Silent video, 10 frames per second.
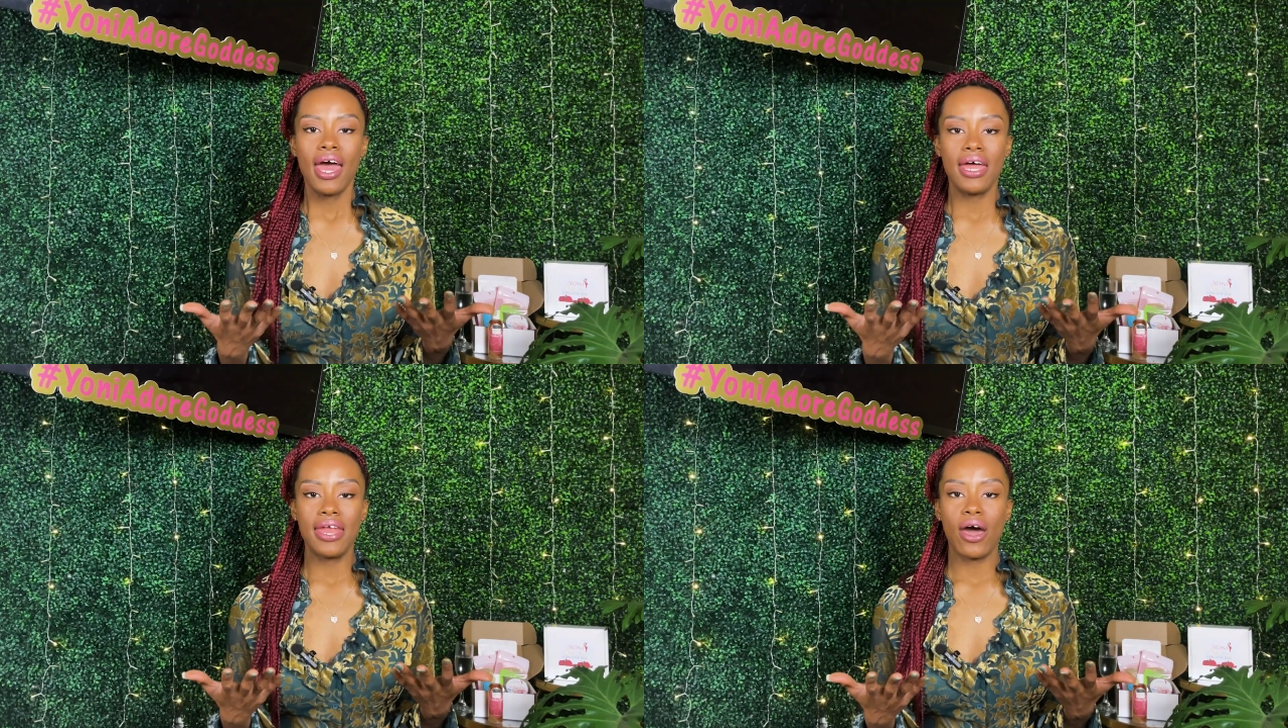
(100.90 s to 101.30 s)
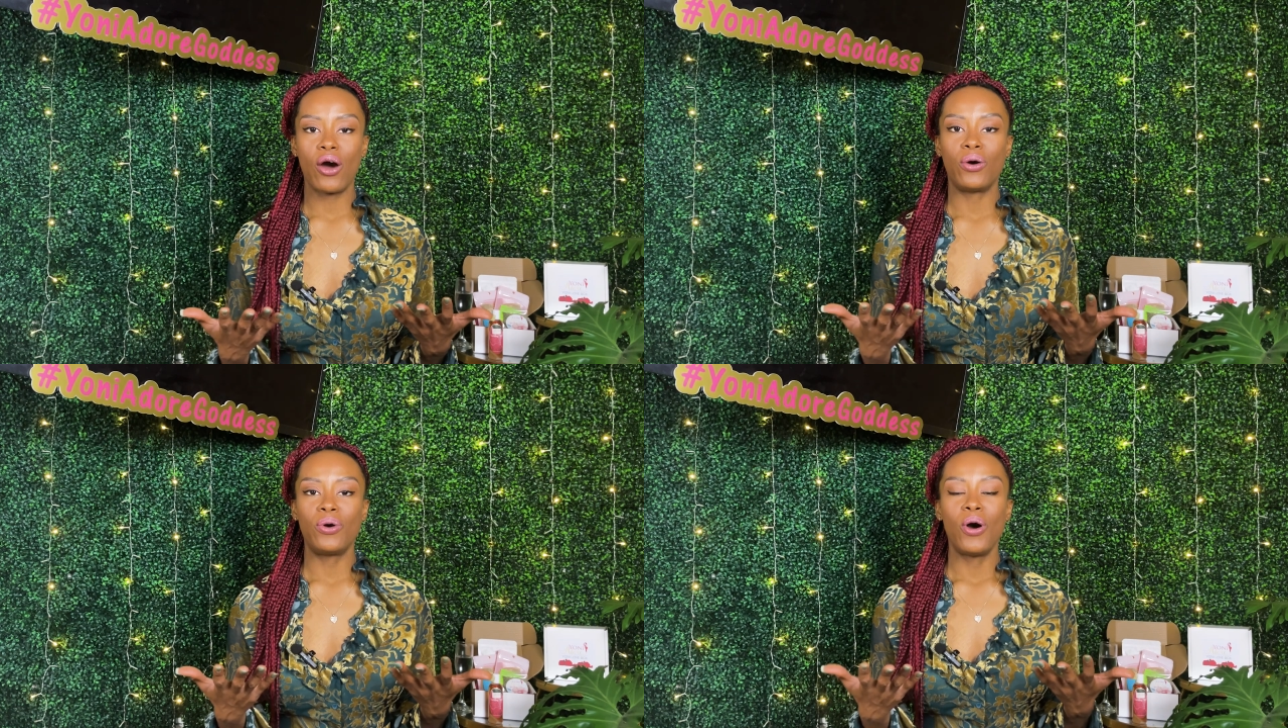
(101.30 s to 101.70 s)
And
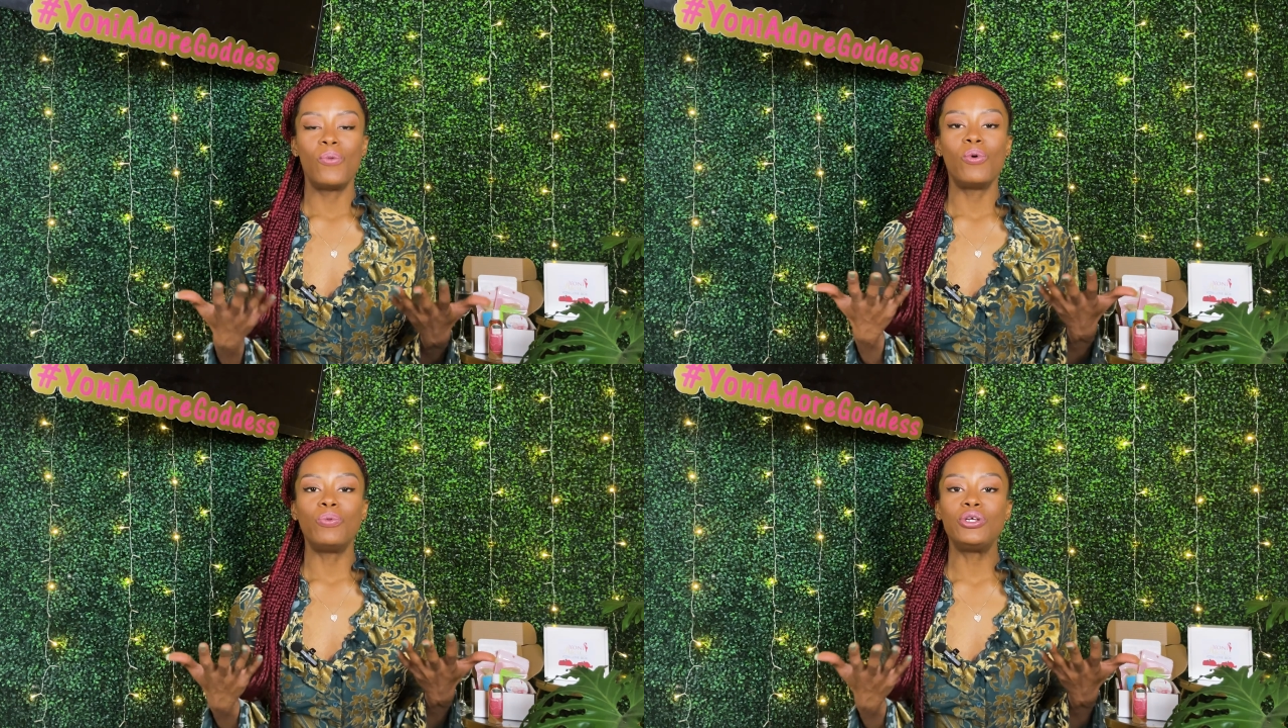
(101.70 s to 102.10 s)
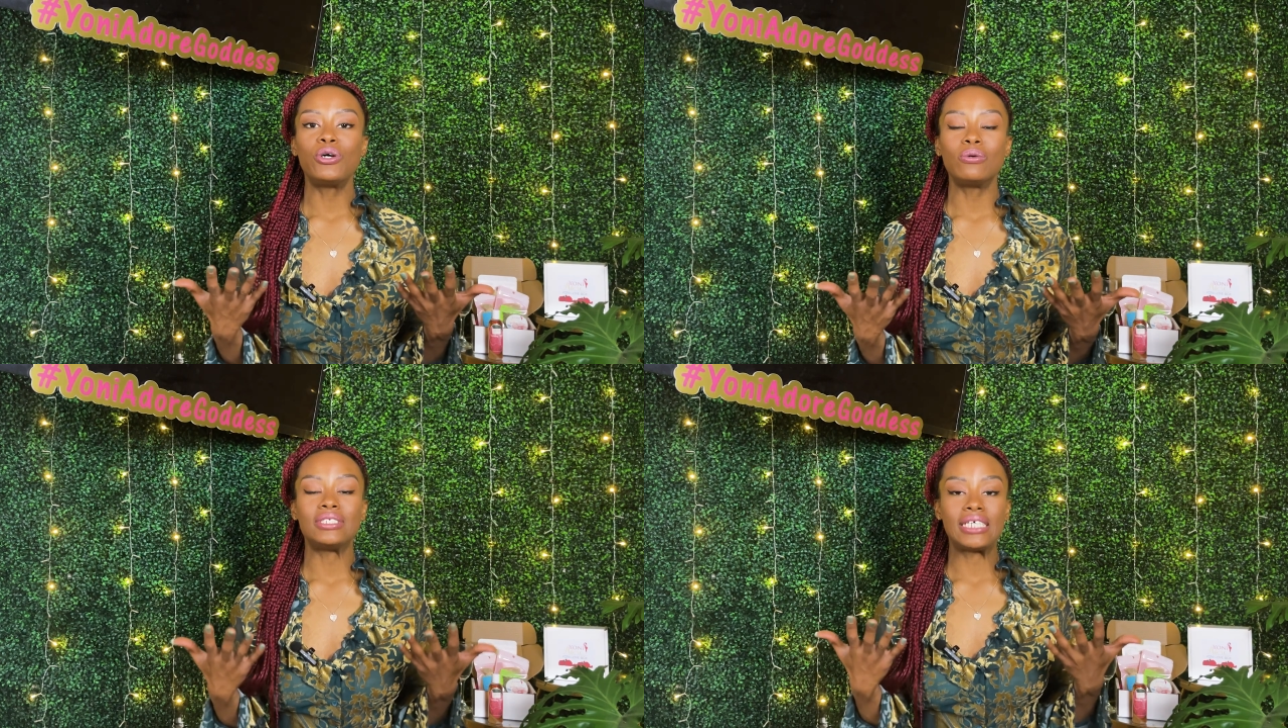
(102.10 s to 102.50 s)
now, when we
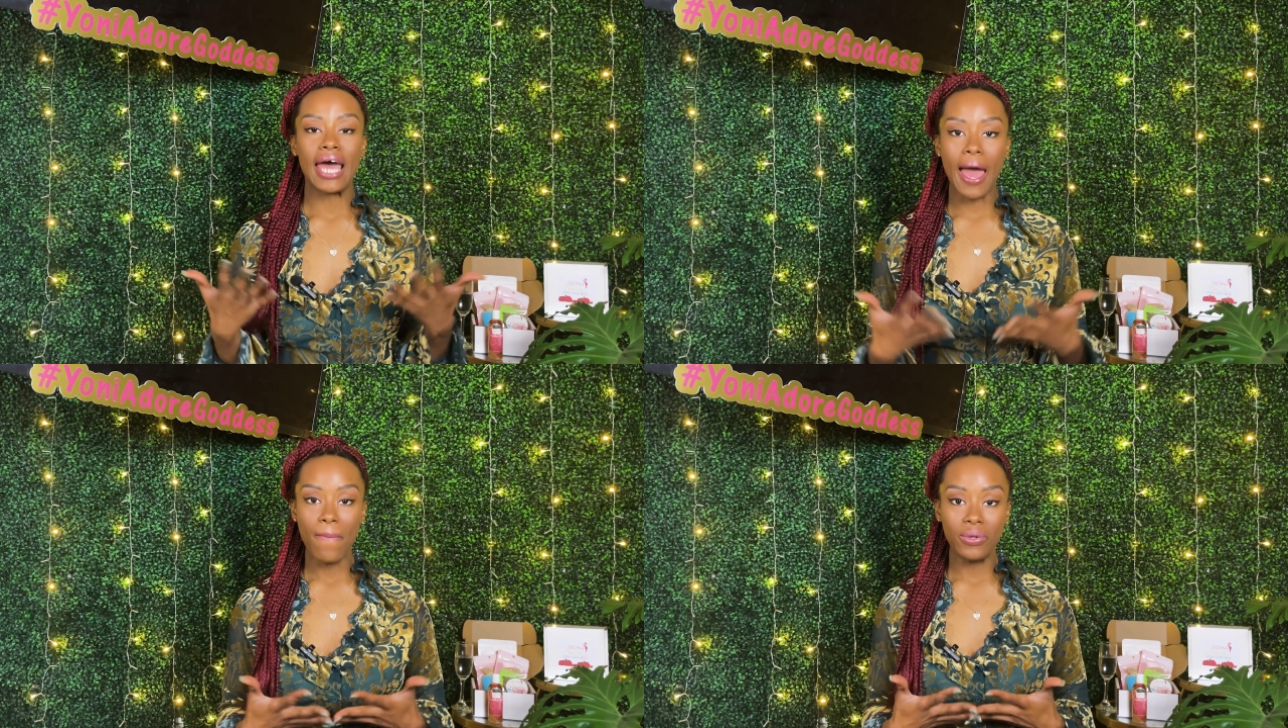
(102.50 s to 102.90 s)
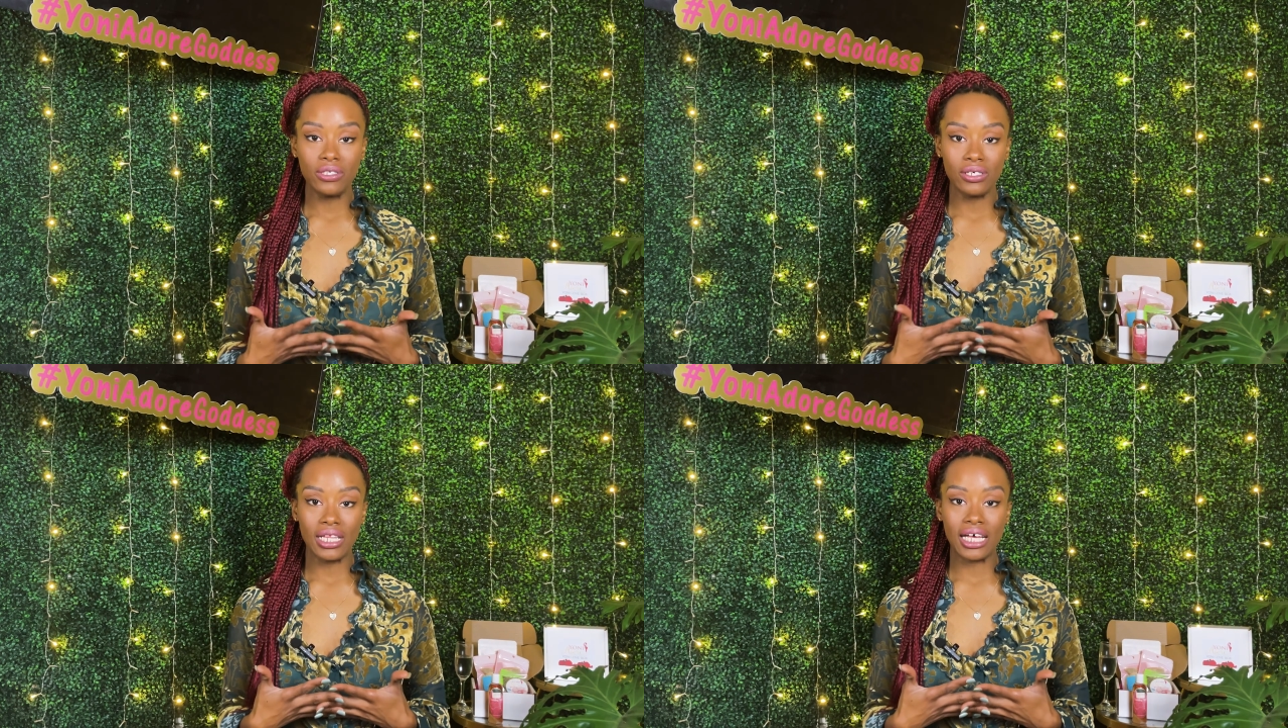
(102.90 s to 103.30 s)
don't tap
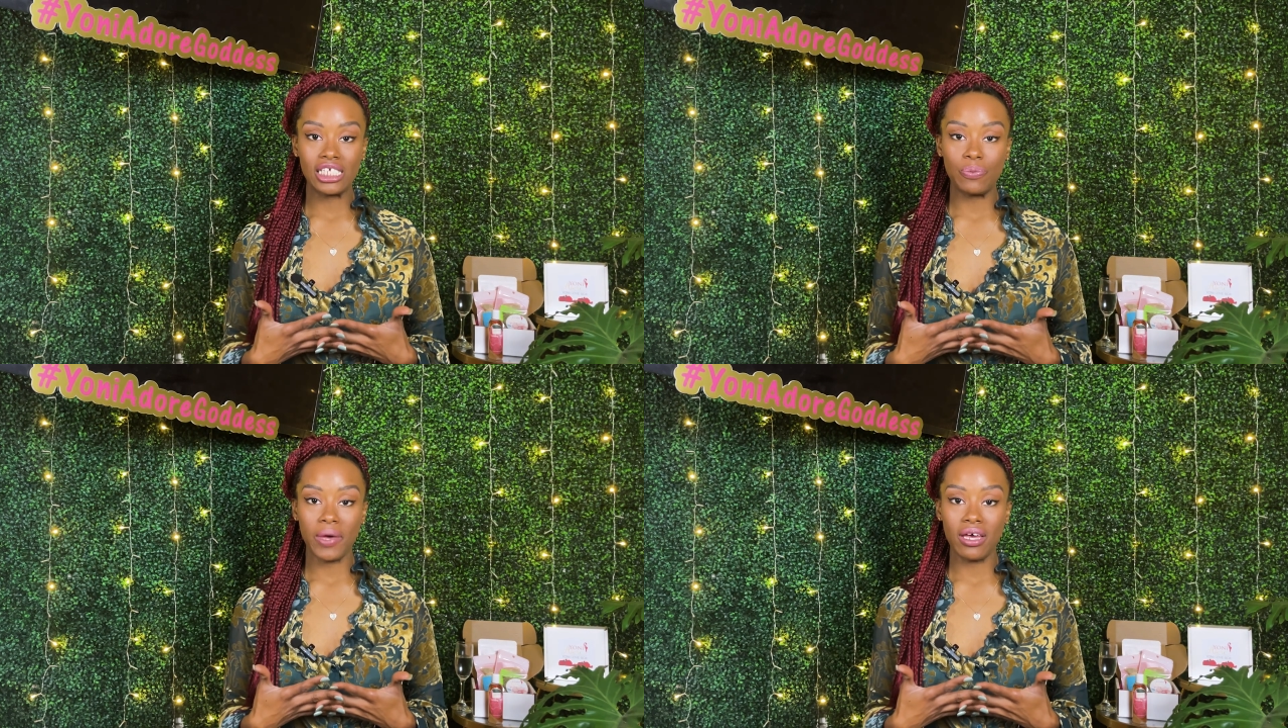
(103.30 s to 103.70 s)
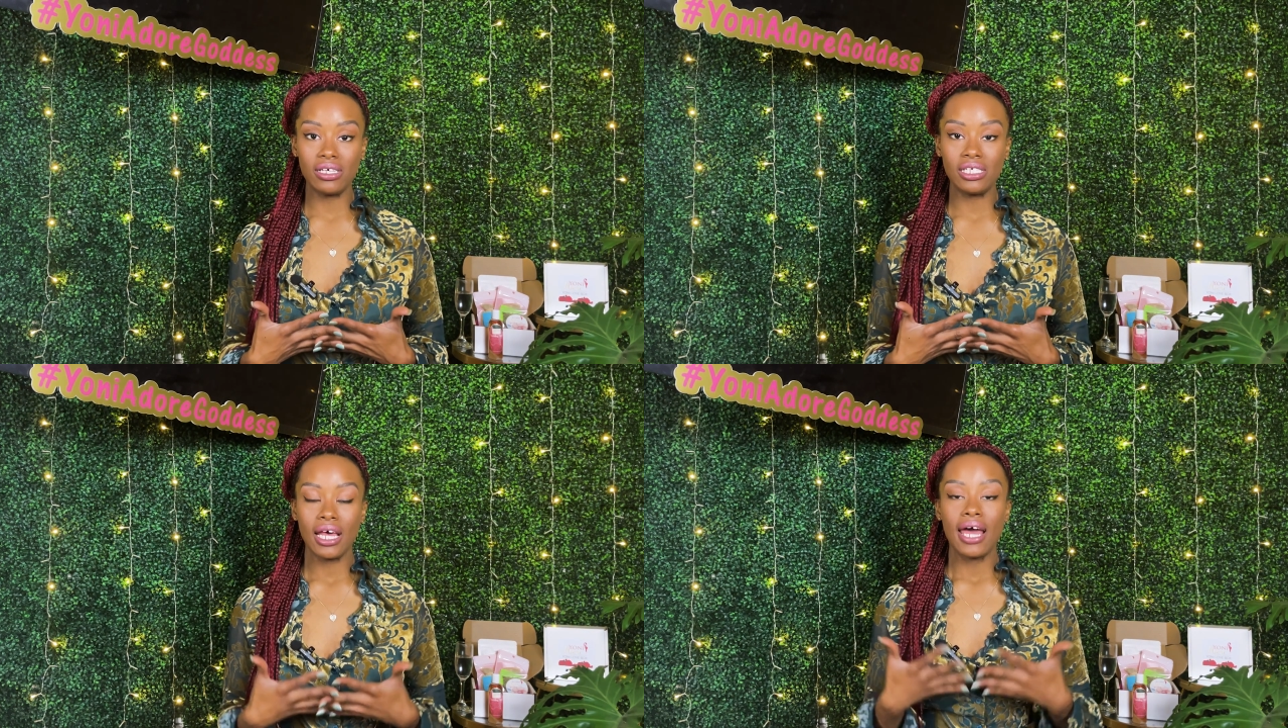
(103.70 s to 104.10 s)
into that
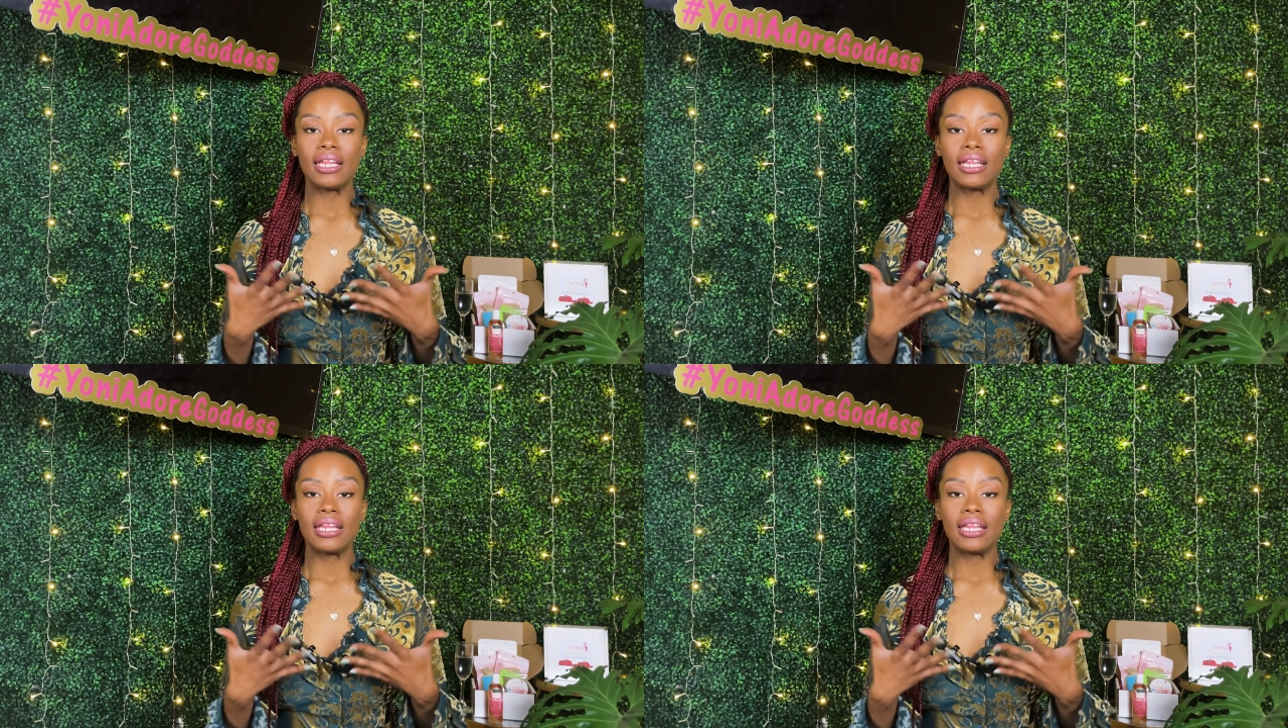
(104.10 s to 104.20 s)
space,